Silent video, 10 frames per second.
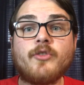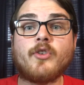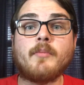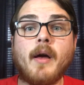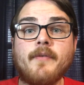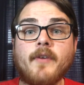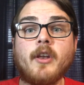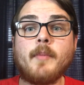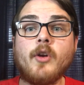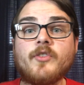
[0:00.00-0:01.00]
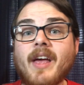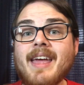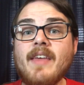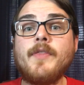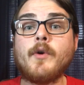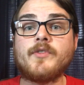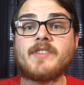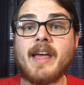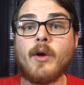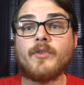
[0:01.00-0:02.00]
sure in my fundamentals I hit those
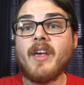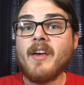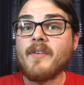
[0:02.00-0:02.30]
scales,